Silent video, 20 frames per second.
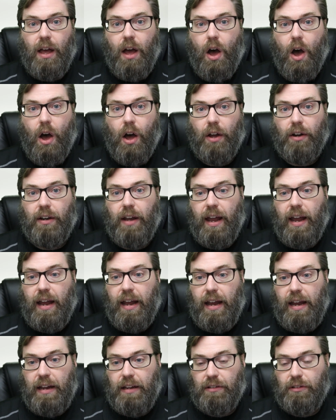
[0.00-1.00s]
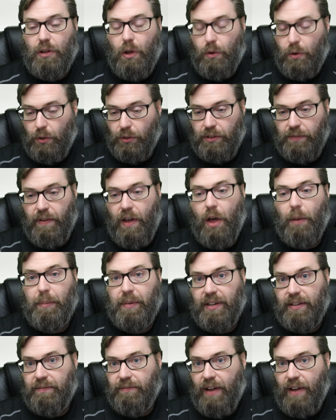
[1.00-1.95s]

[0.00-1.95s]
on a local development